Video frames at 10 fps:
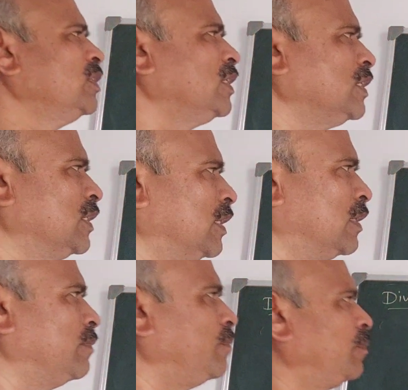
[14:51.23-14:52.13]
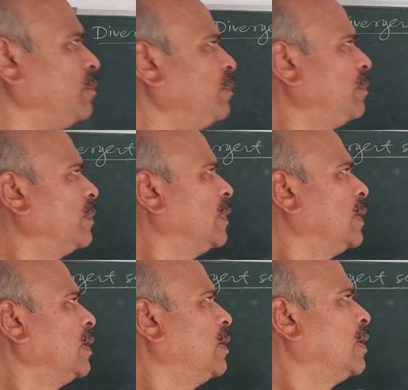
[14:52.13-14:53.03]
integer
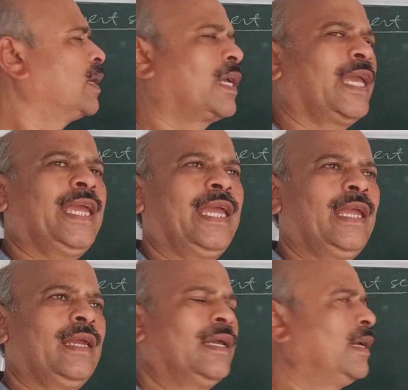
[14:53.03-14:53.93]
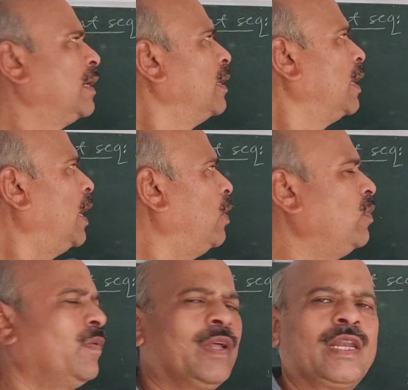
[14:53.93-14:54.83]
k
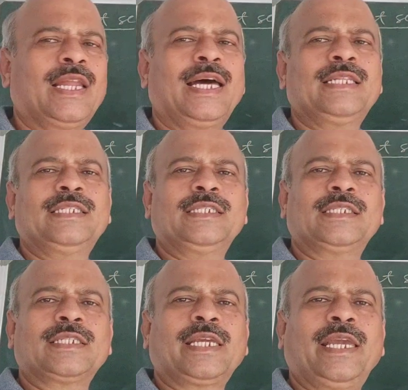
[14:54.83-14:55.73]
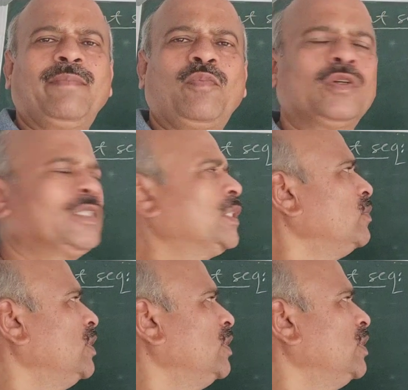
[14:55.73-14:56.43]
however large it is, k, positive